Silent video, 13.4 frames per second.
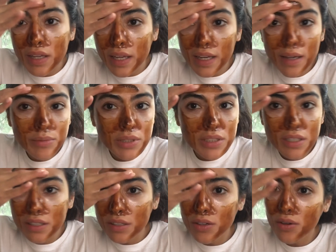And I'm just
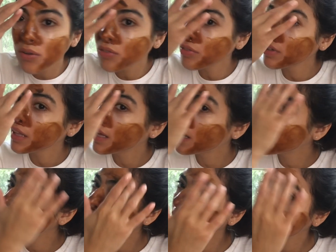gonna go over
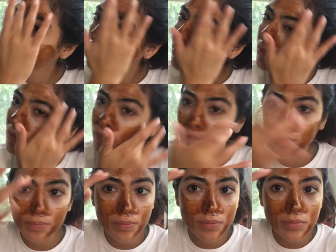that
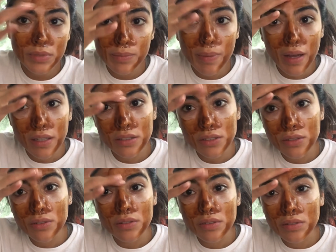spot too.